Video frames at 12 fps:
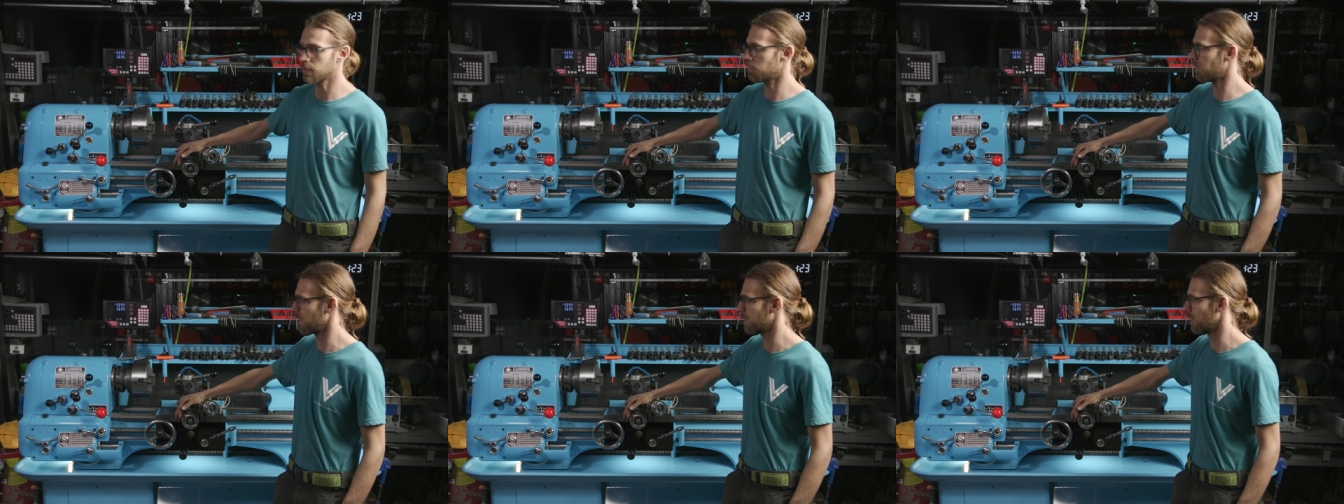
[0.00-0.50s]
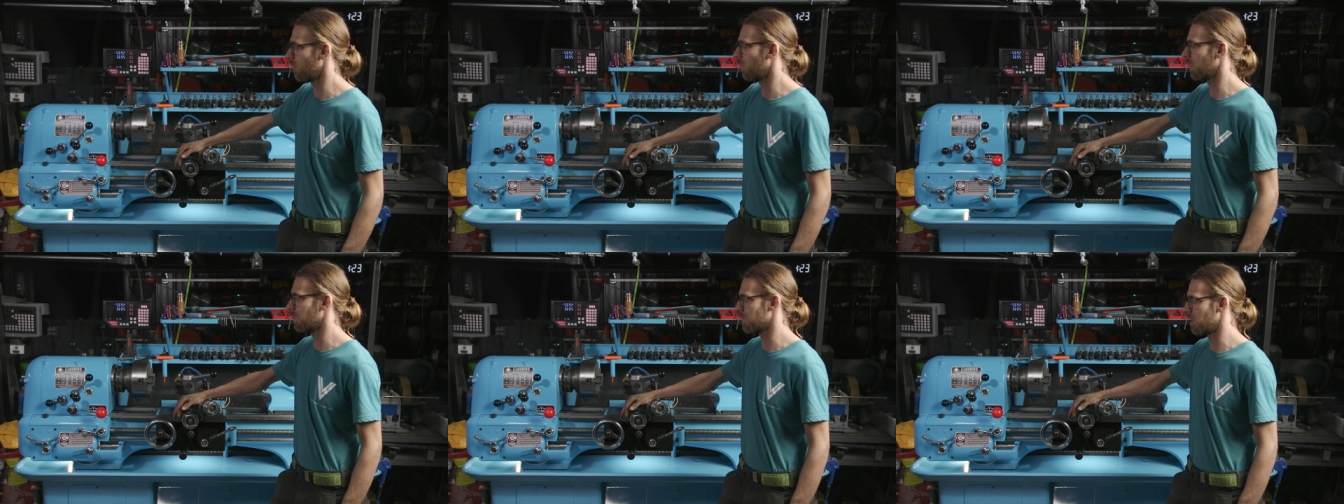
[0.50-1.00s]
compared to
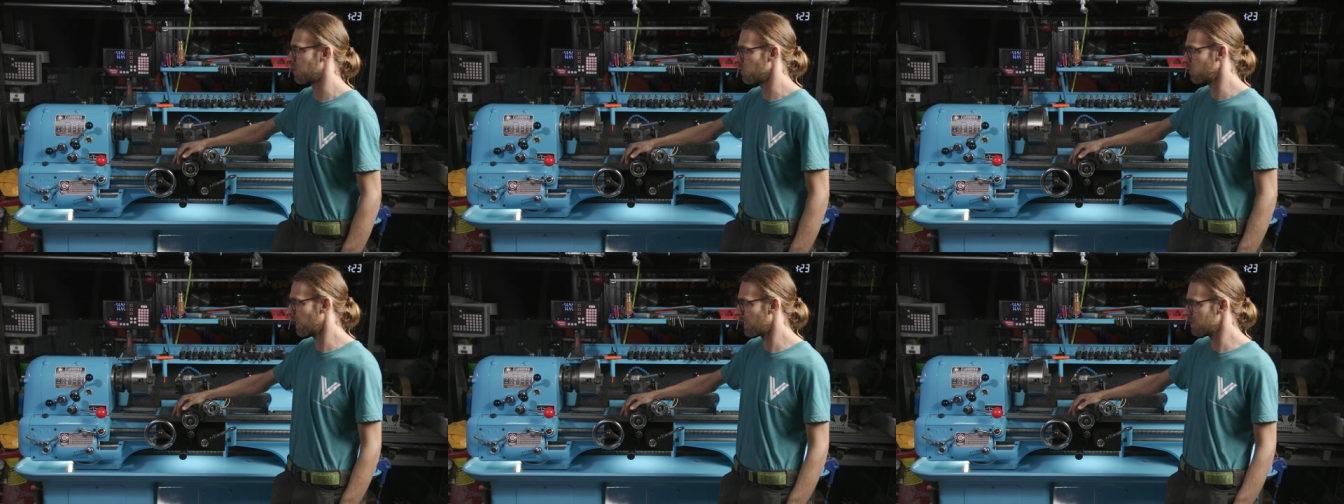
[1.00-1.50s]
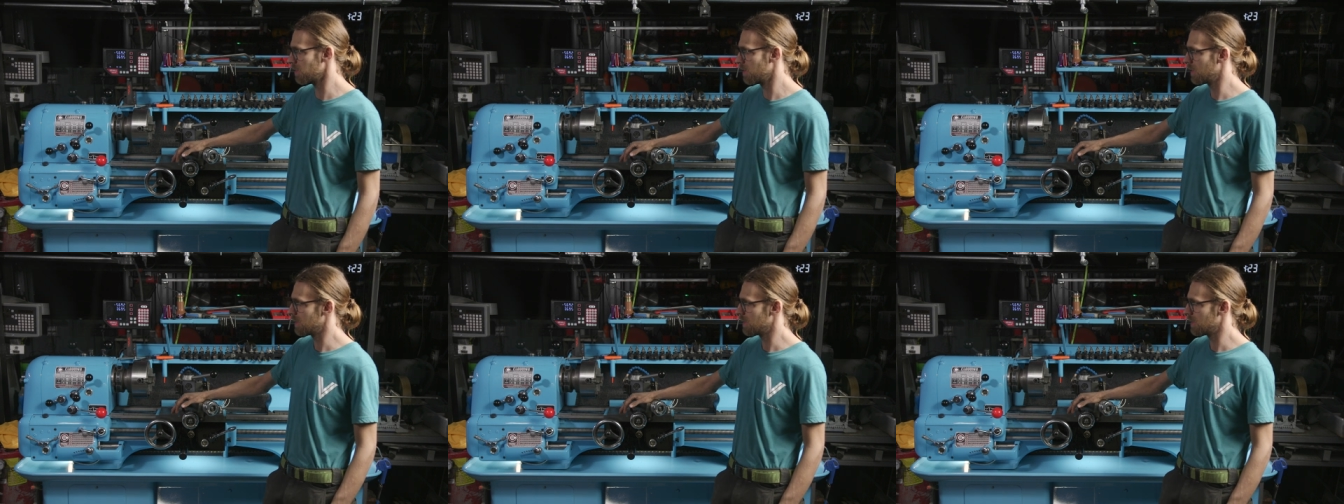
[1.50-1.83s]
going with a new lathe?